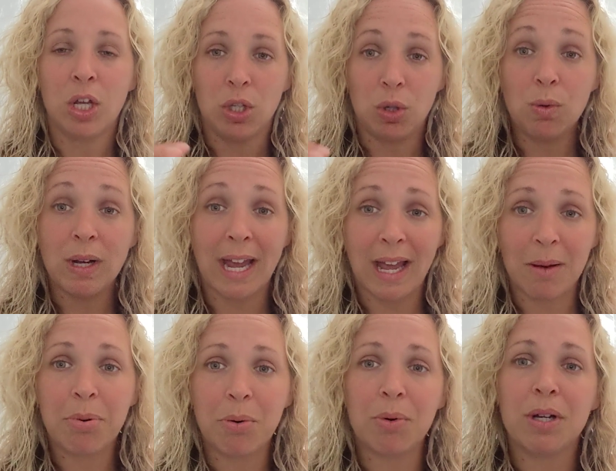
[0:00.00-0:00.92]
you
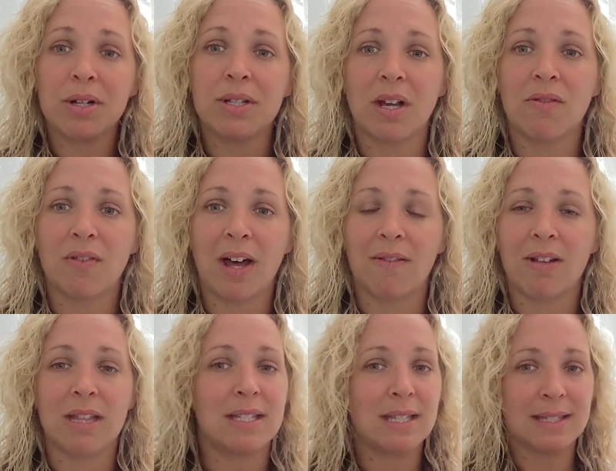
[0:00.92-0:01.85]
can pull yourself out of
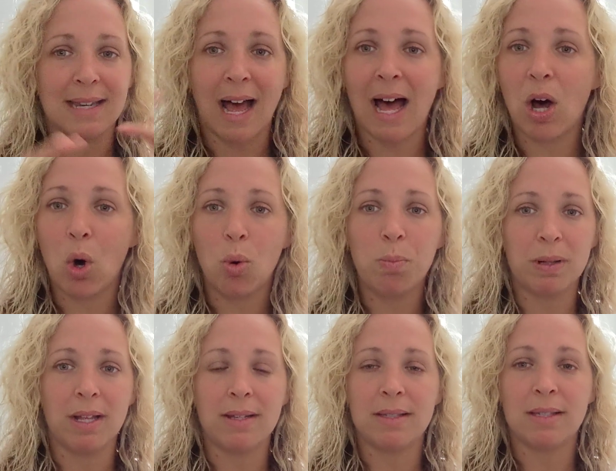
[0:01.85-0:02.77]
it. This is not
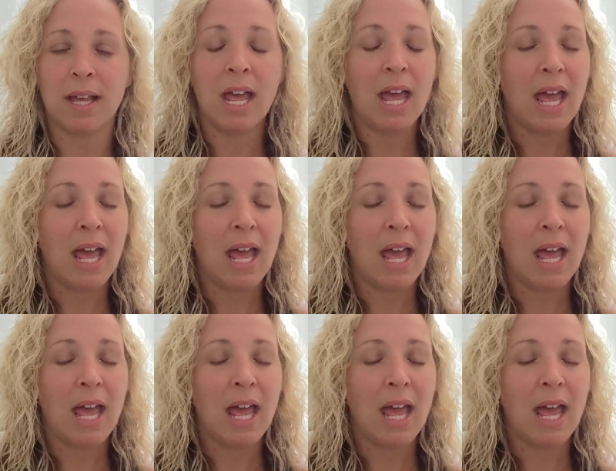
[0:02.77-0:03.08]
hopeless.